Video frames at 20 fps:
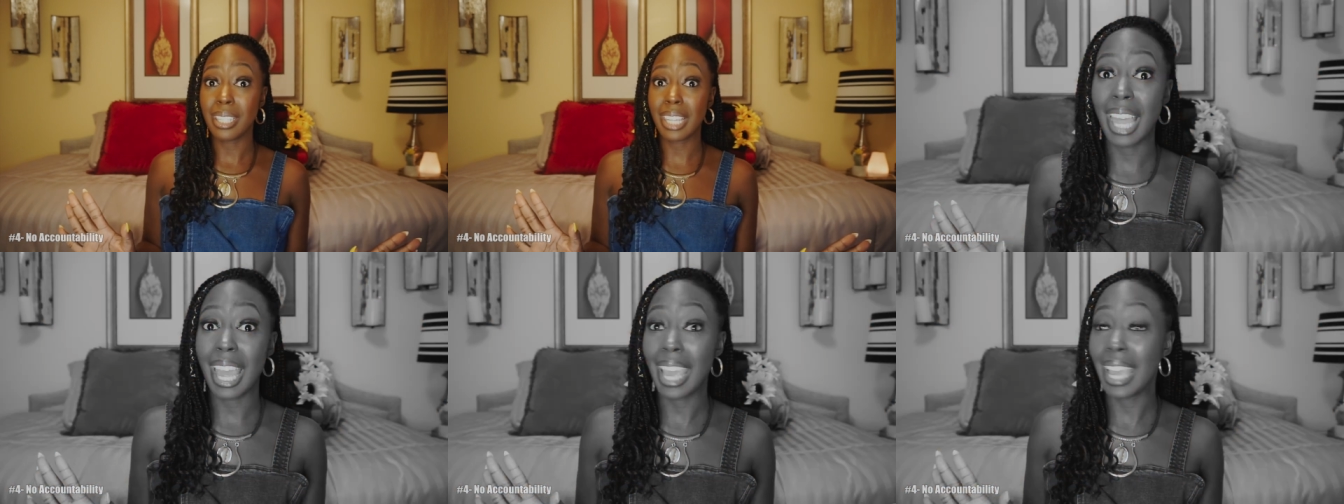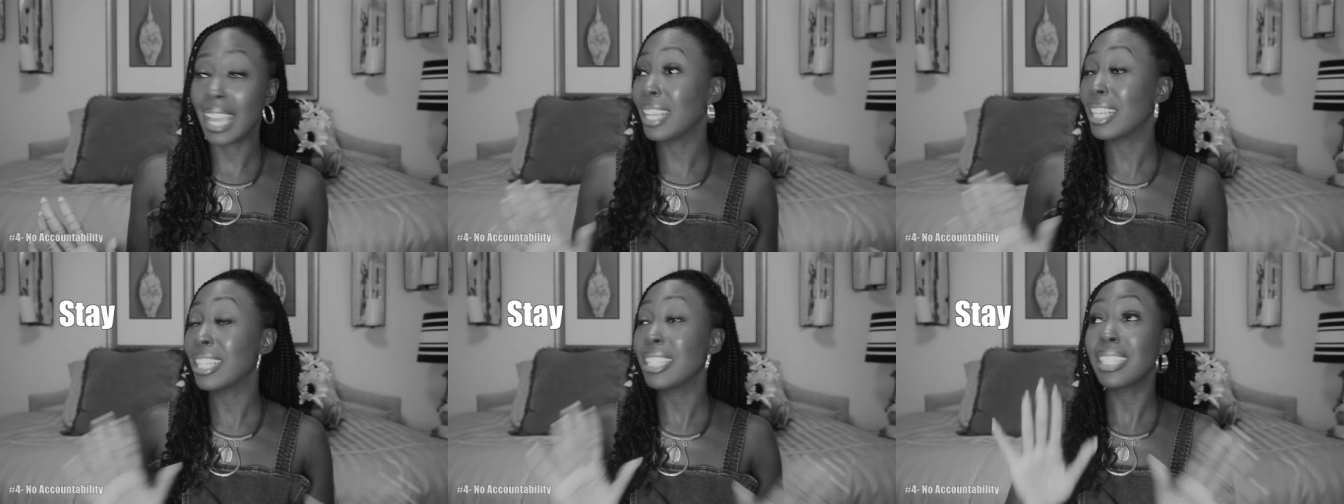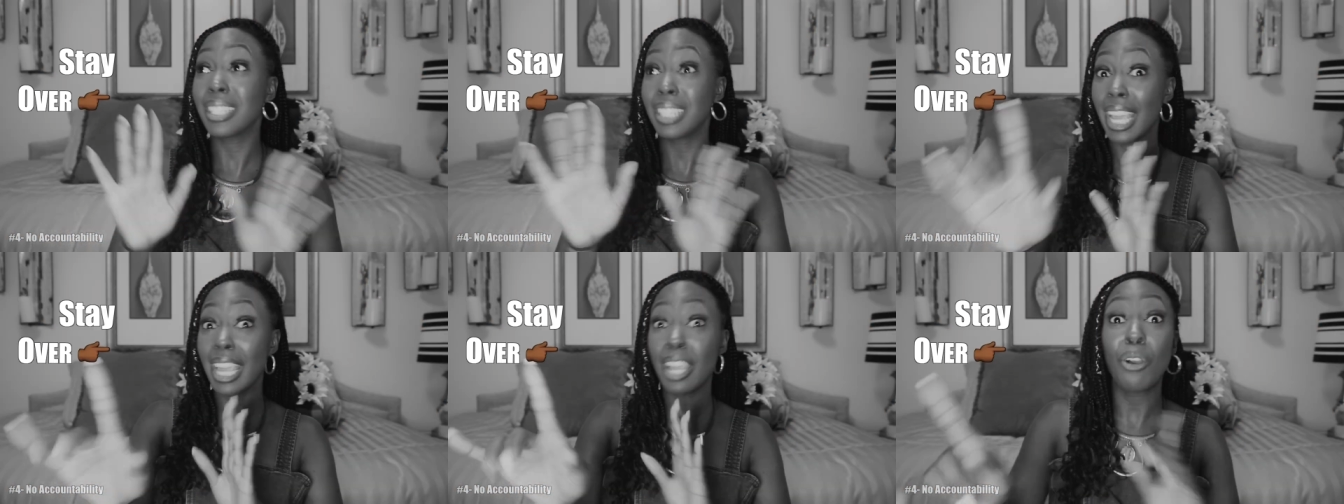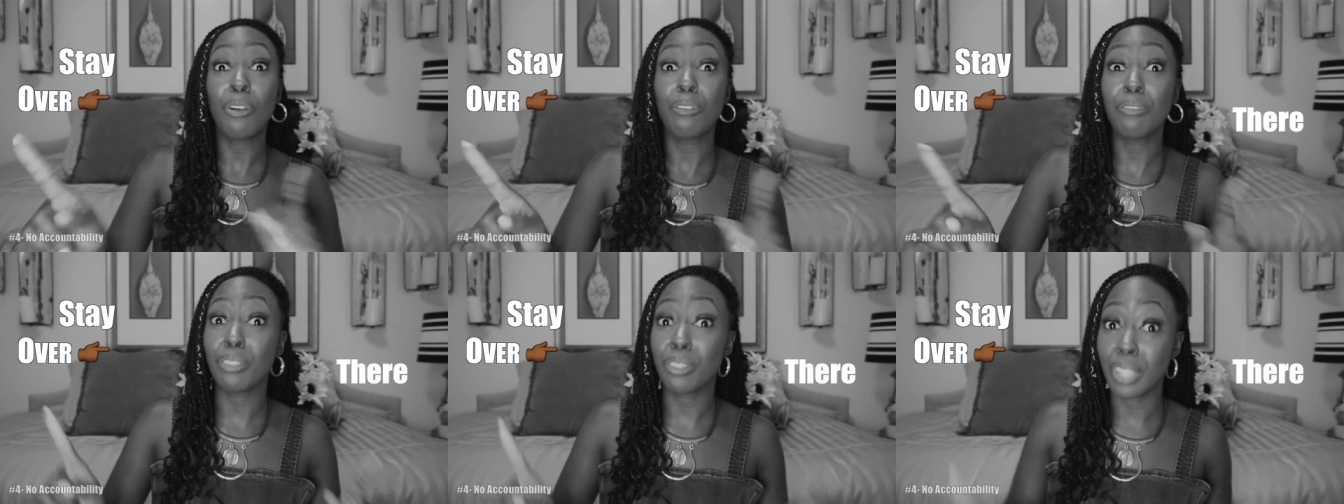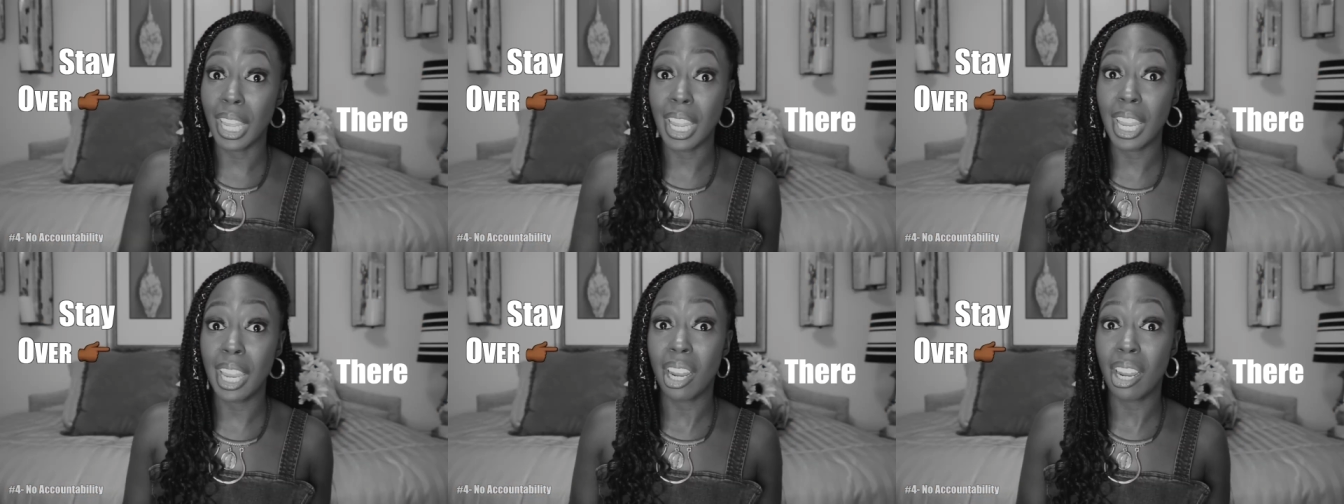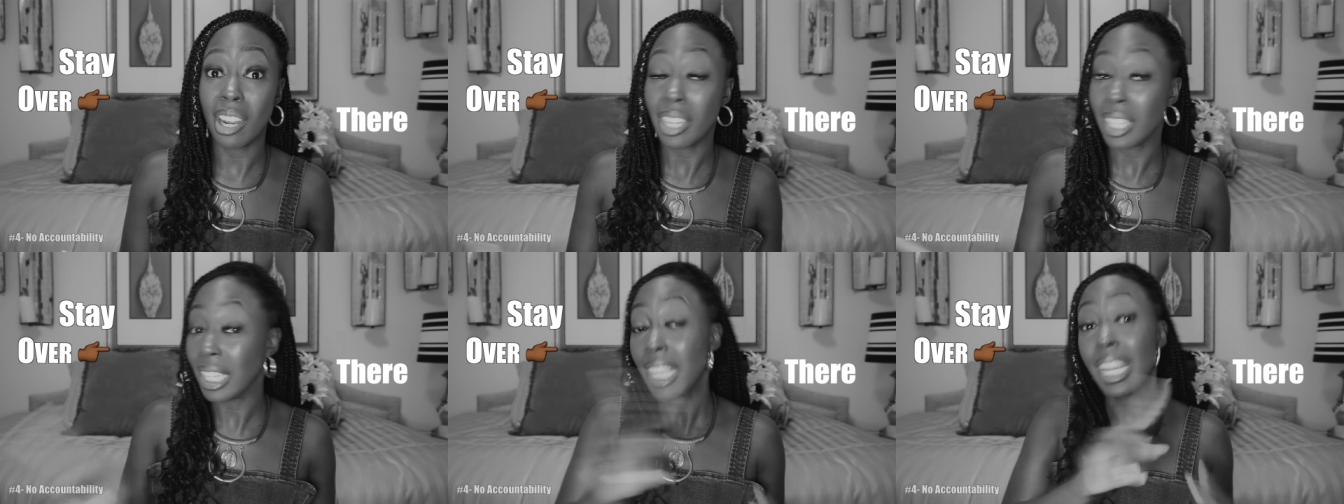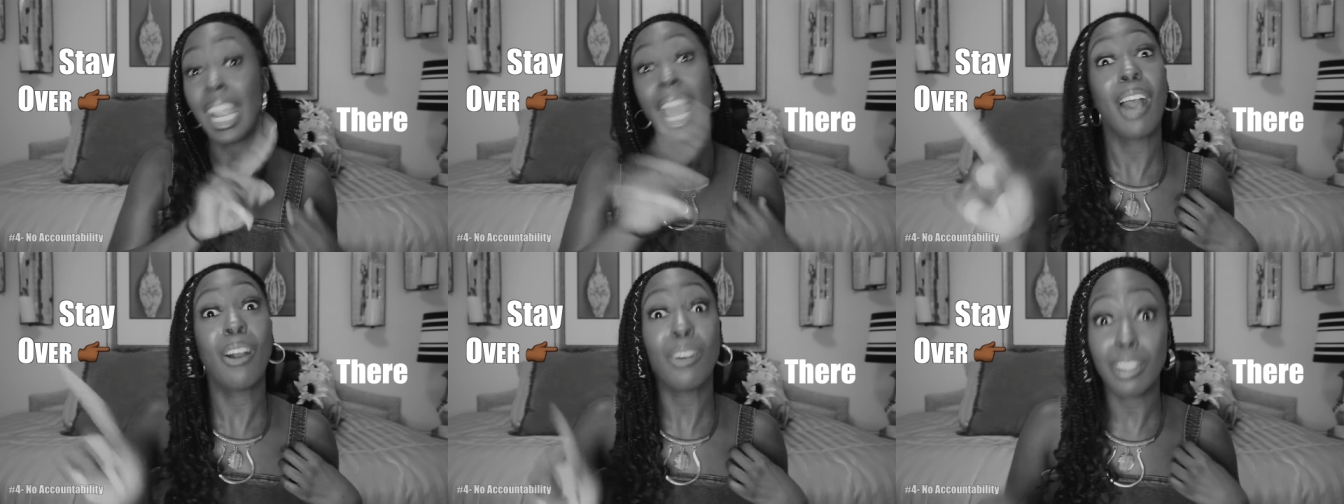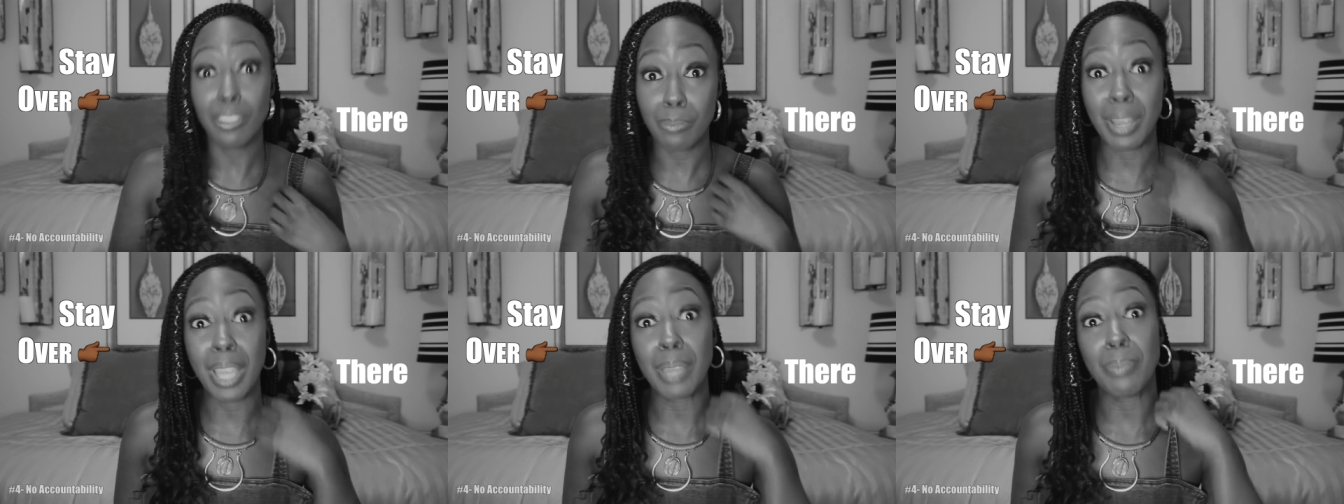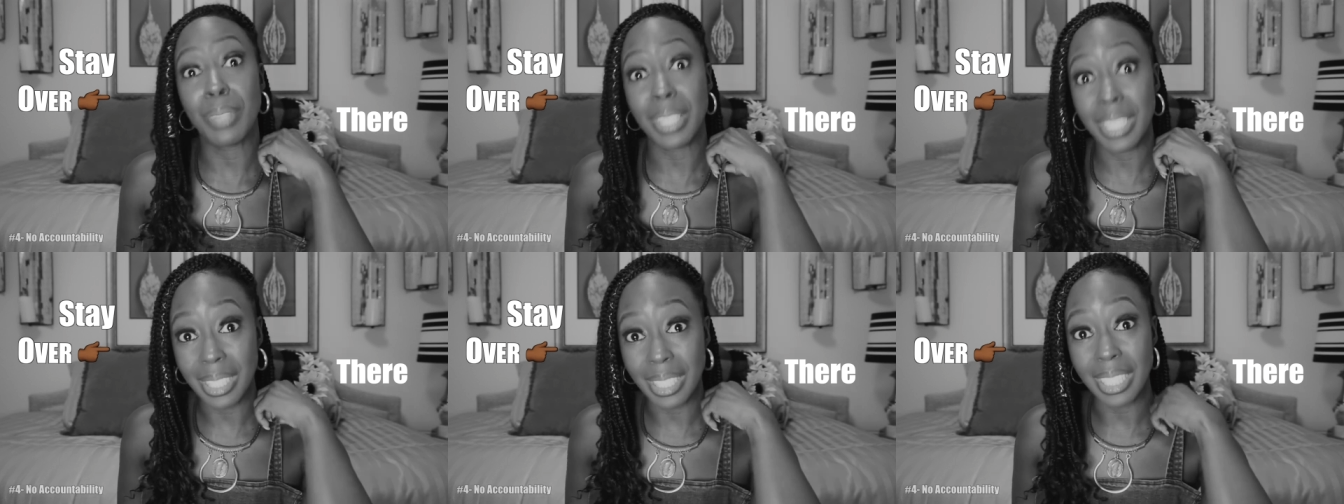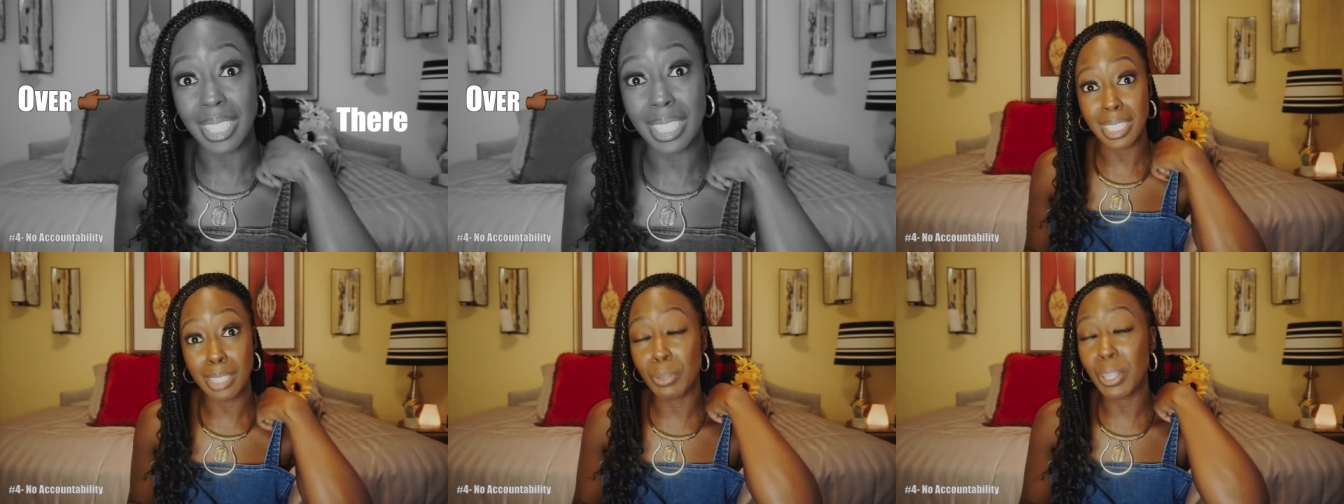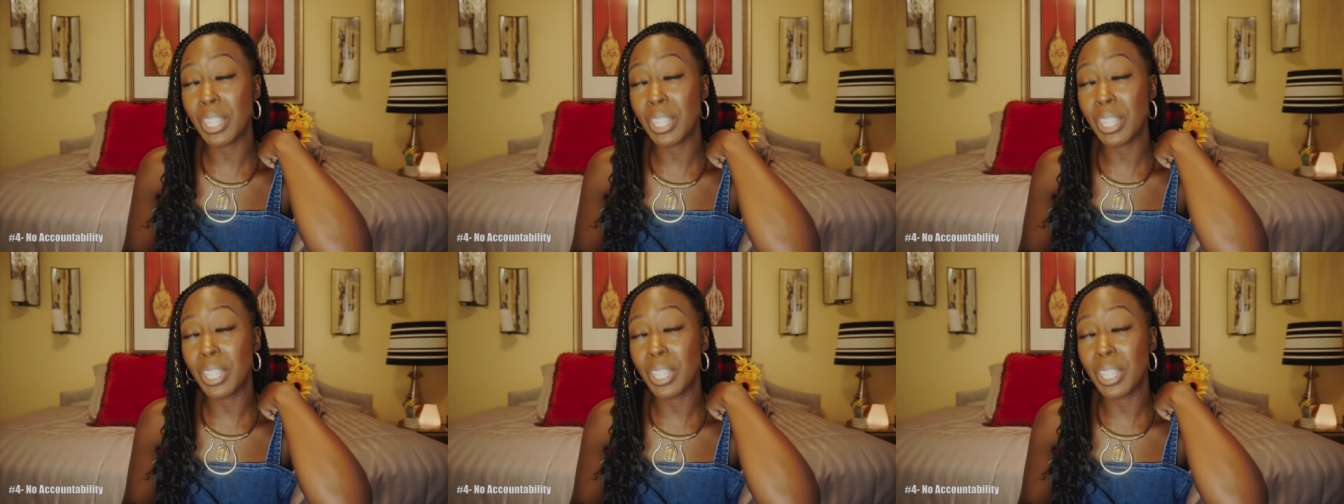Like, stay over there. Get out of my business.